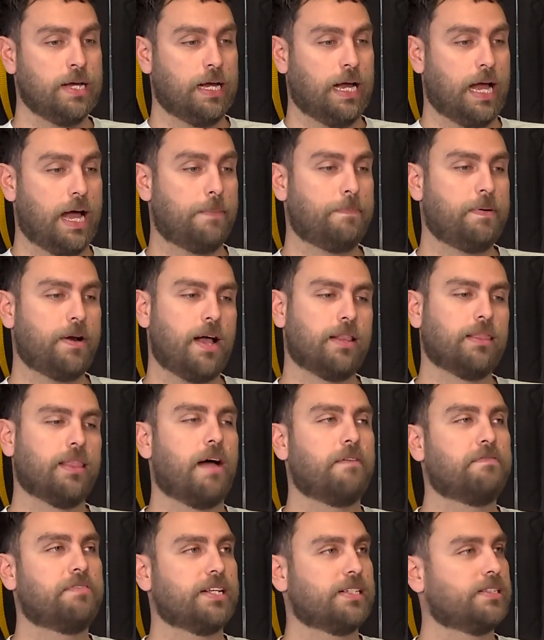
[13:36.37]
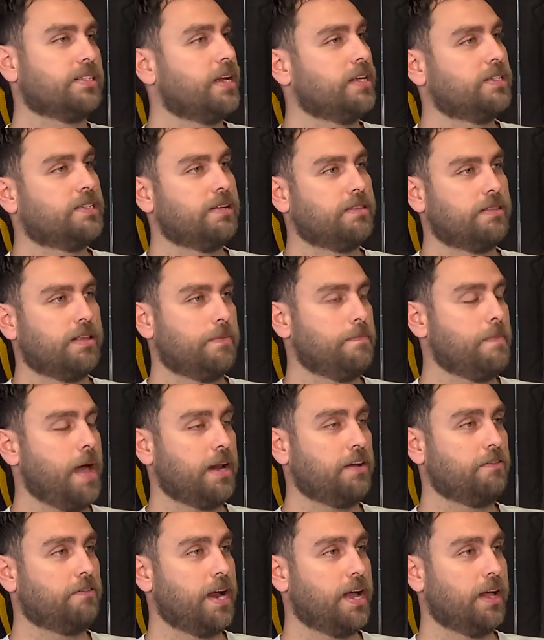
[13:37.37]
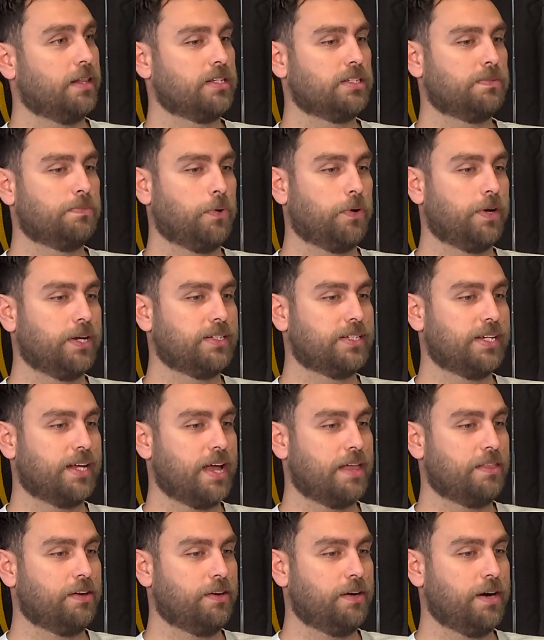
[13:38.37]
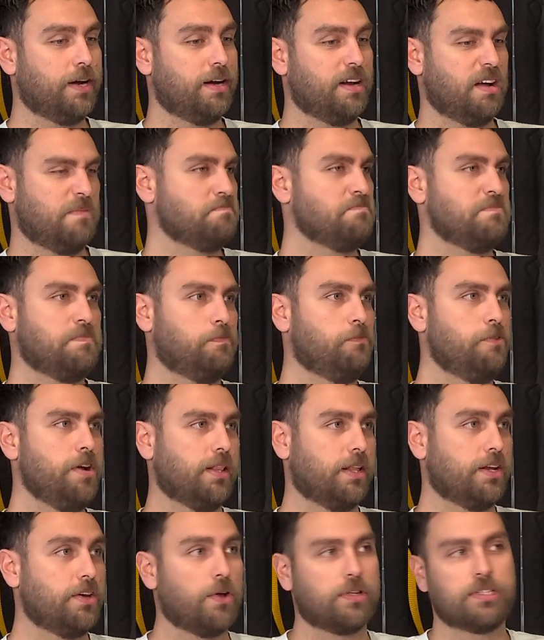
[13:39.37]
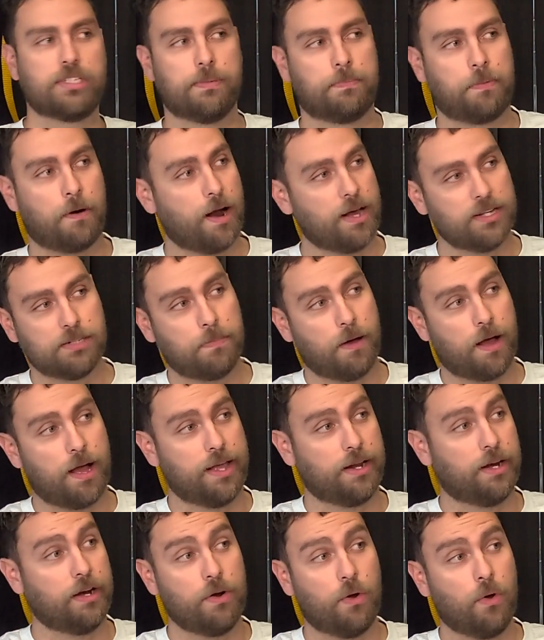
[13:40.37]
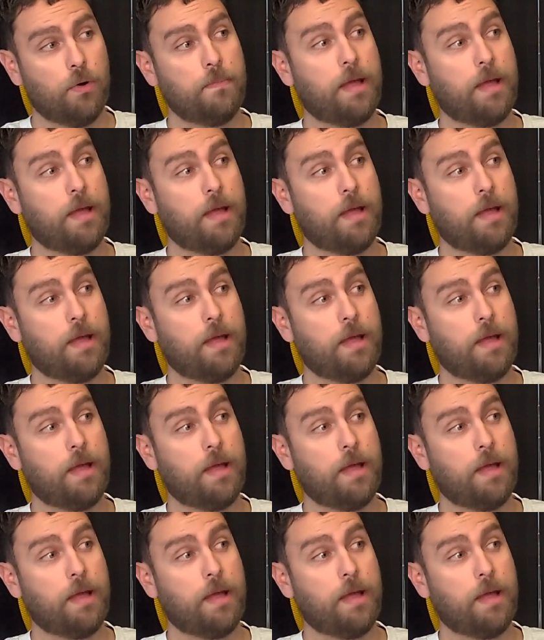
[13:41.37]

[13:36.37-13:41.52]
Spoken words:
But I love the season that Matty Rowell is putting together, and I'm really not surprised by it at all.